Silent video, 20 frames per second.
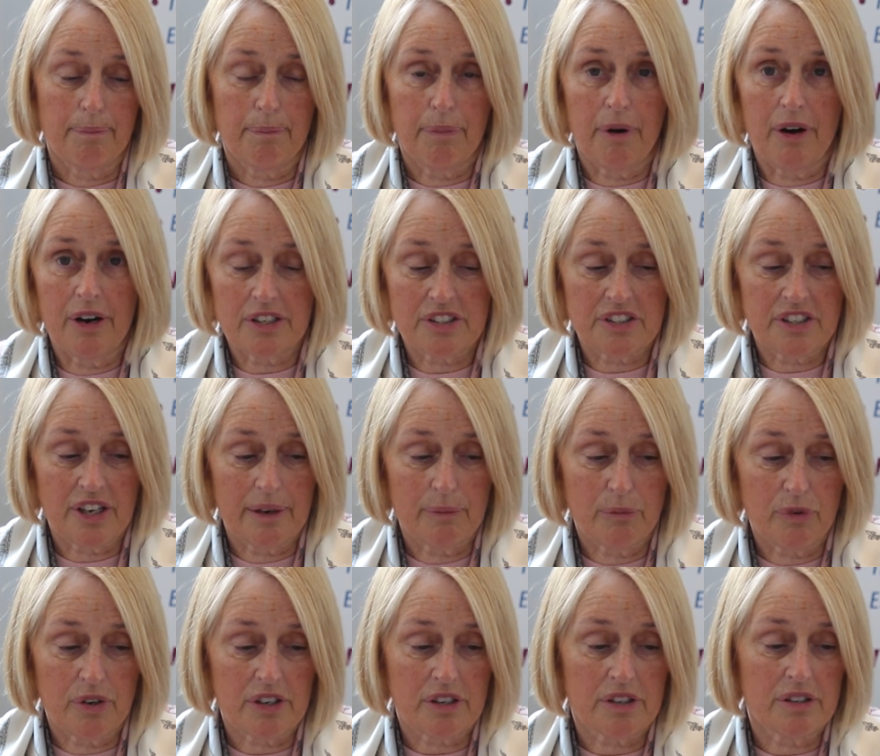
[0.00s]
part-time
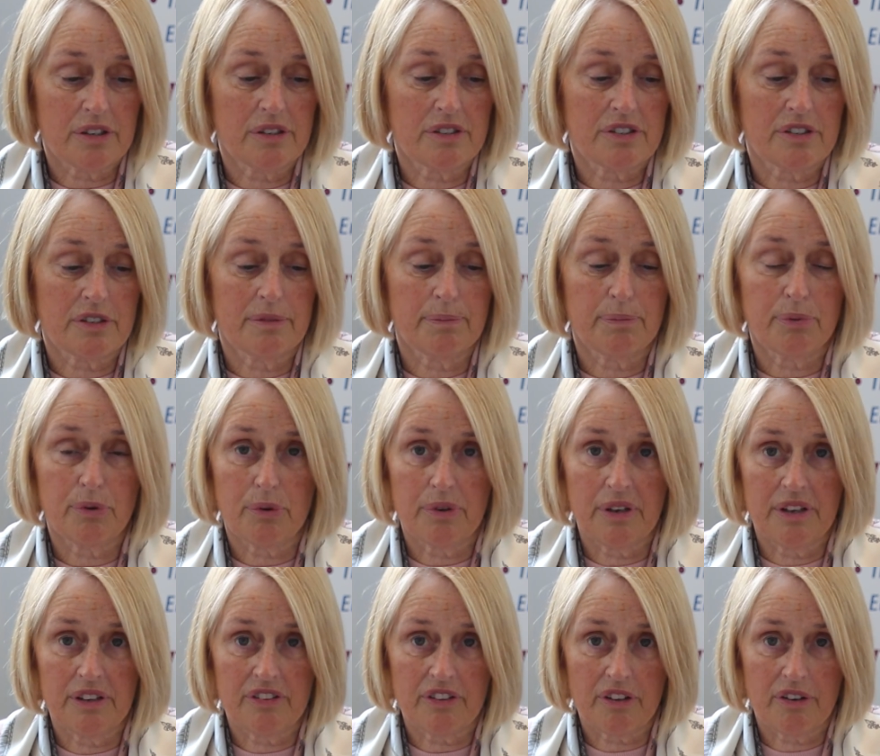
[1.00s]
workers or
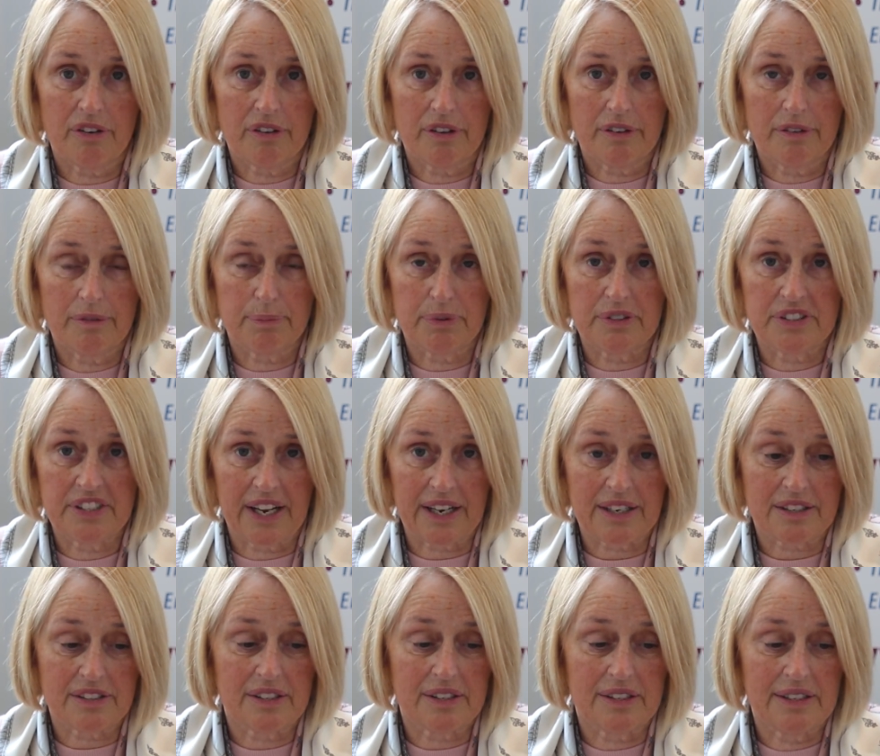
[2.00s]
employees on
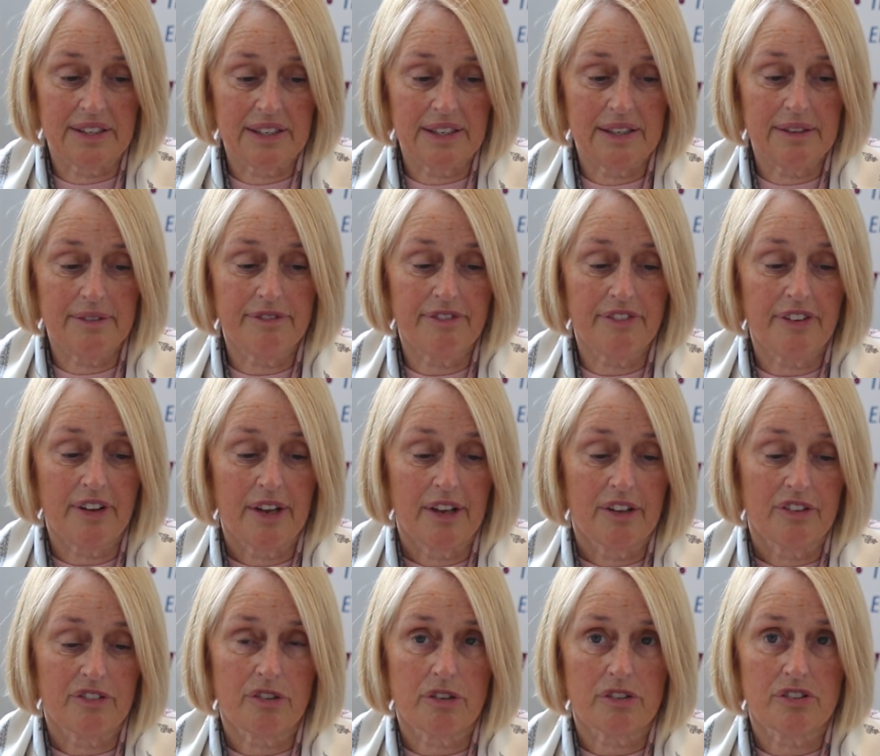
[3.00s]
protected leave,
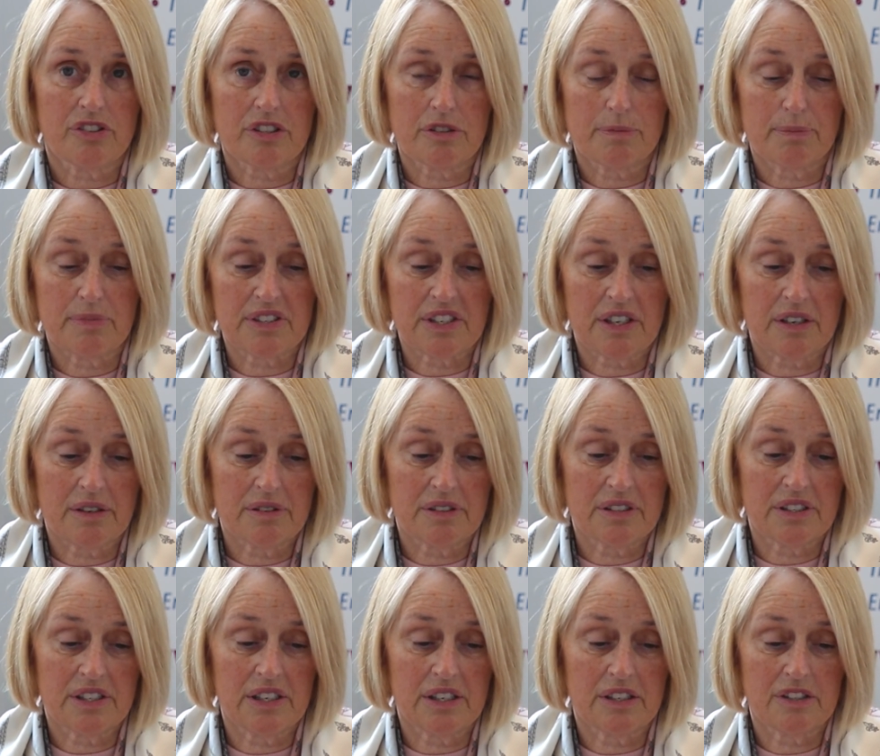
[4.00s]
such as
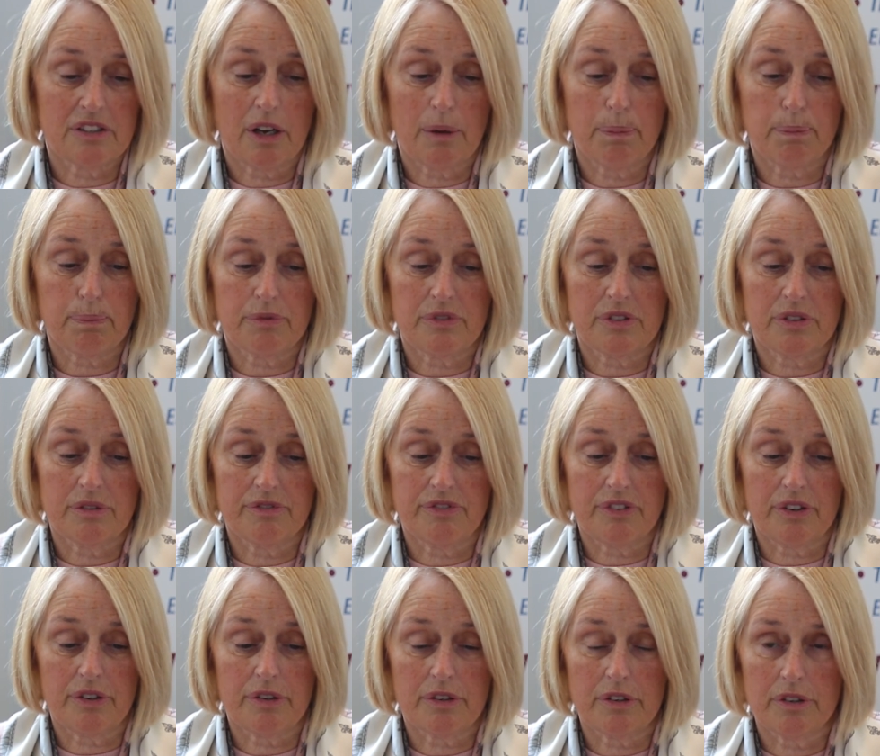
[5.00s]
maternity, adoptive
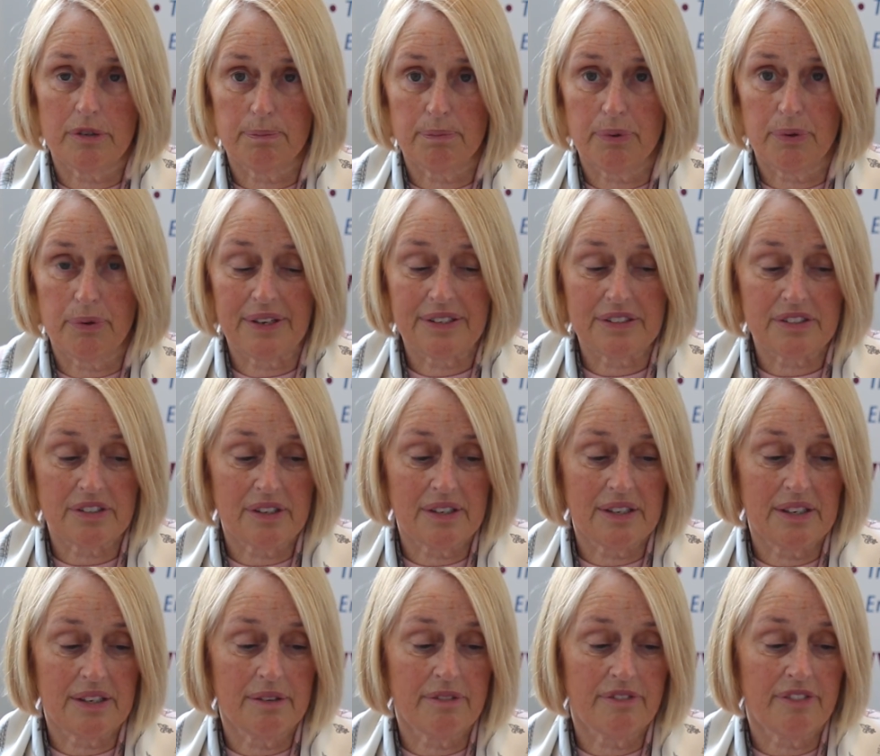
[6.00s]
or parental
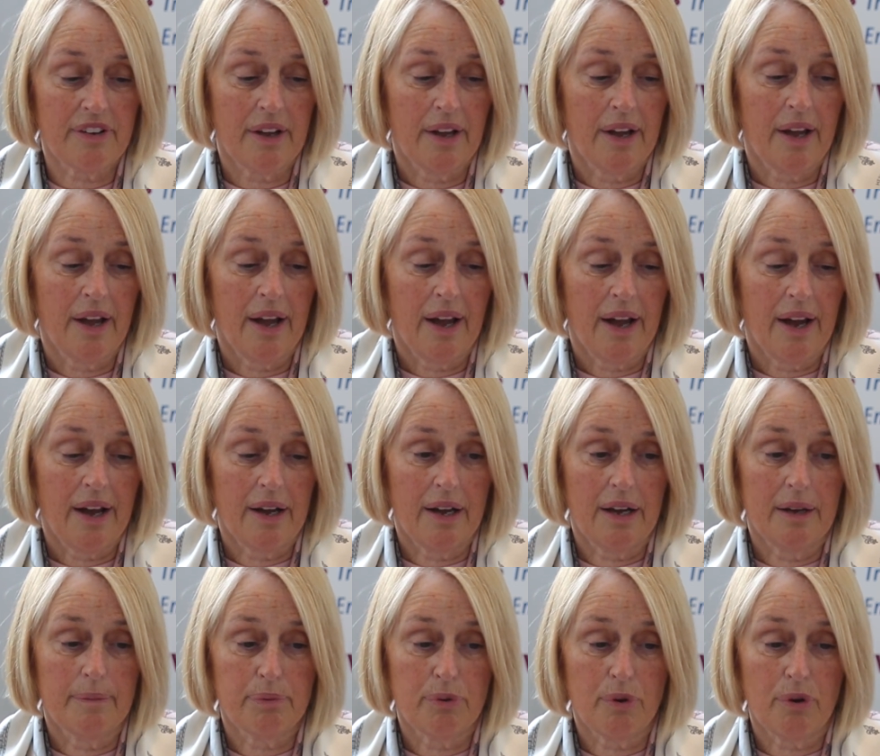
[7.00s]
leave,
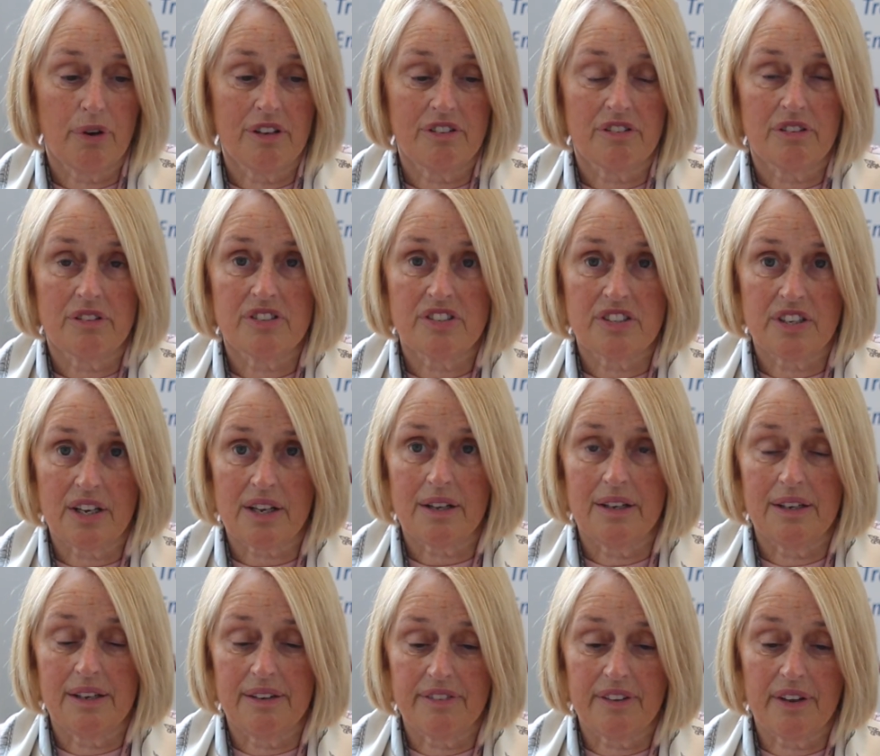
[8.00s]
employees on sick
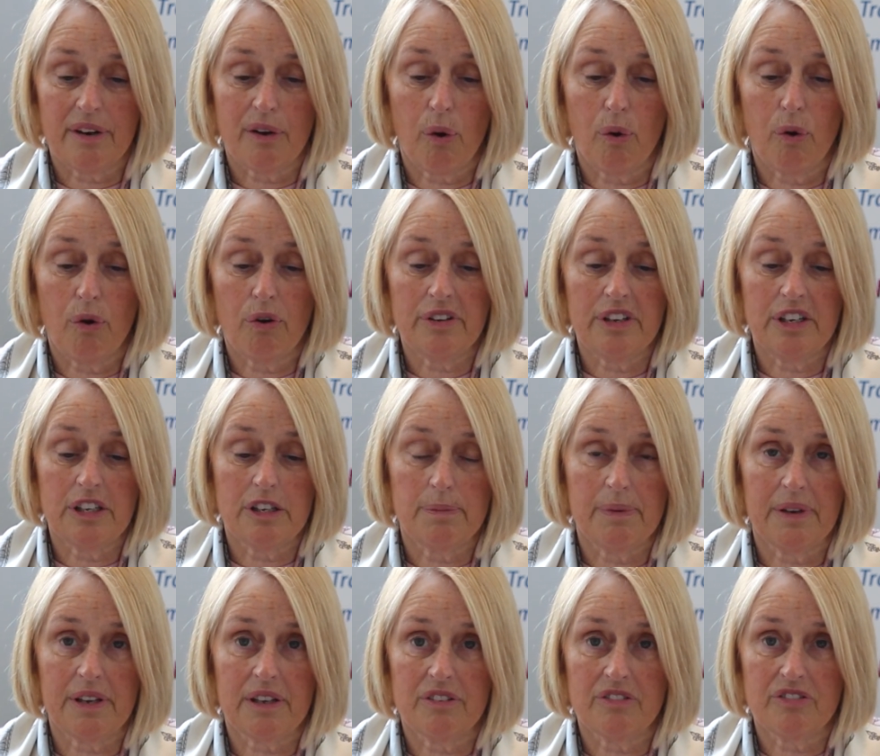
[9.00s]
leave. They all need to
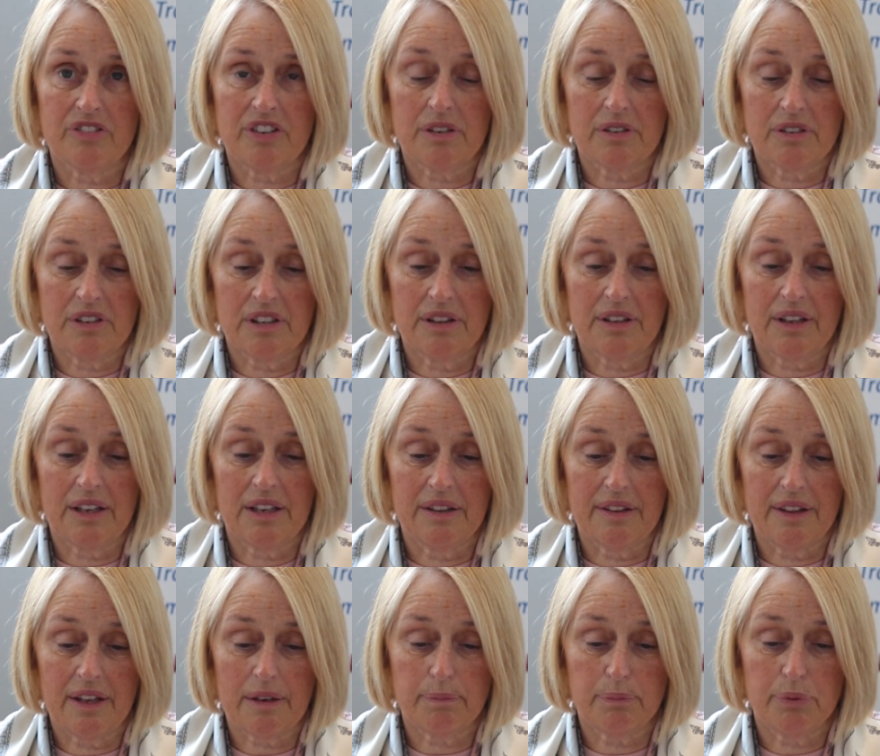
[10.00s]
be considered in
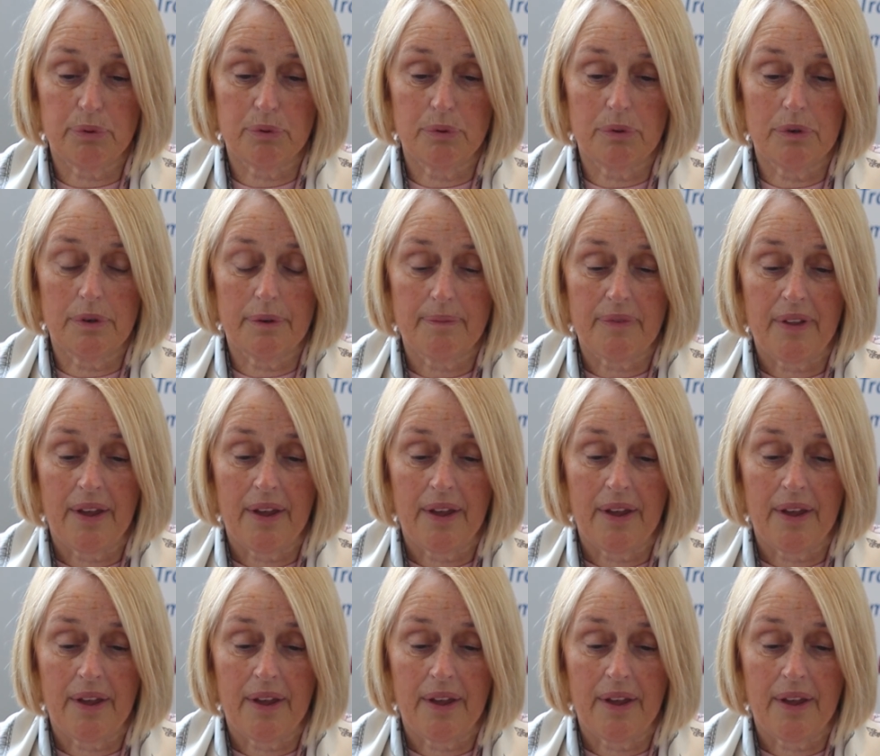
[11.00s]
that pool.